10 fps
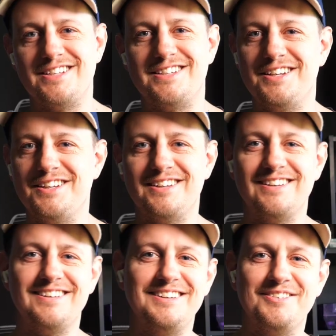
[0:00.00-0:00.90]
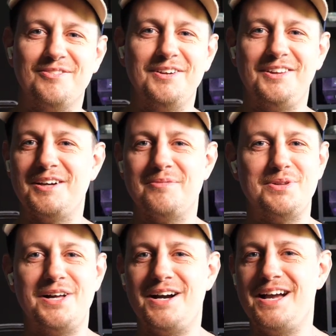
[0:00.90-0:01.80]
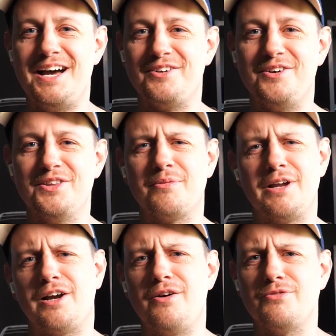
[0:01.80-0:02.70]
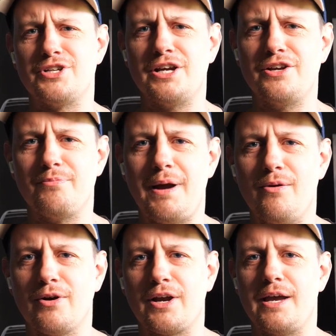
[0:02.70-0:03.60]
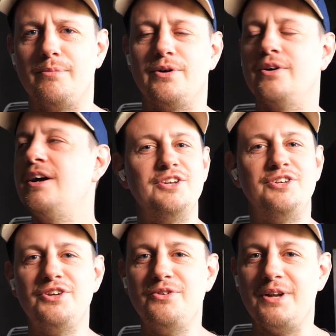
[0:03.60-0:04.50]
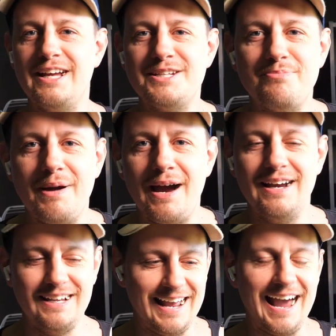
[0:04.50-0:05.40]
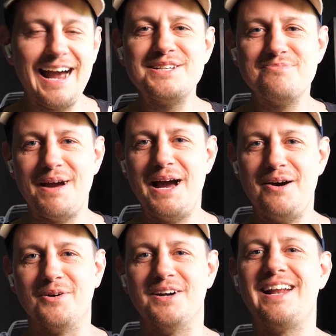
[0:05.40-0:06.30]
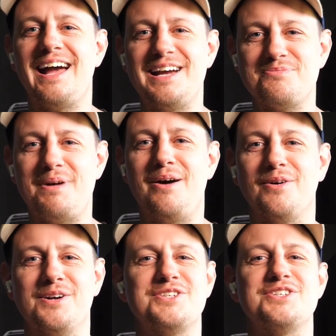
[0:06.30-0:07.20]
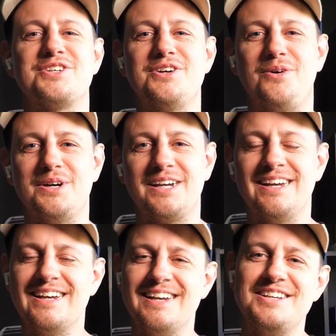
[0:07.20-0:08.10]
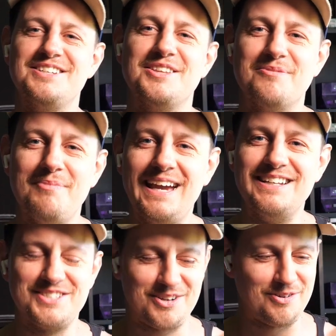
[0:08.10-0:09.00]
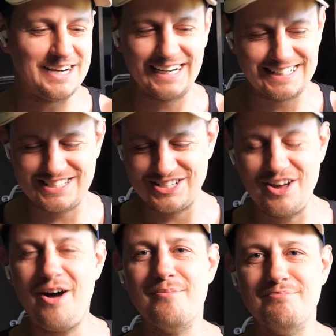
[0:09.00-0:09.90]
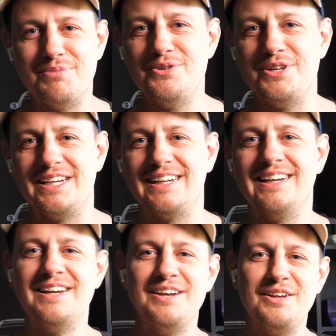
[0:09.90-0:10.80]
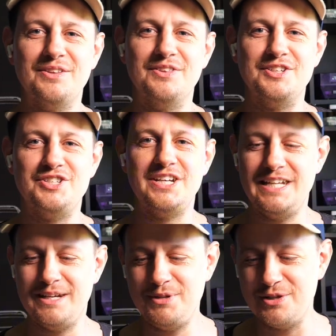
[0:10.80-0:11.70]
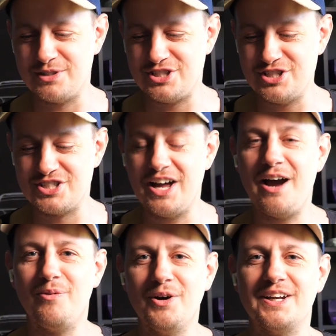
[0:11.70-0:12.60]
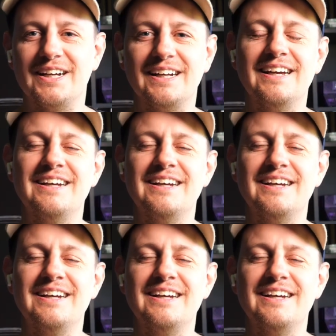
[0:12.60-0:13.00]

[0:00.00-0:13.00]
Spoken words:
that didn't really apply at all. They were like, oh, check your power cable. Dude, it has power. It has power. It's just going to the main screen. It's not booting the GDEMU. It's just not working.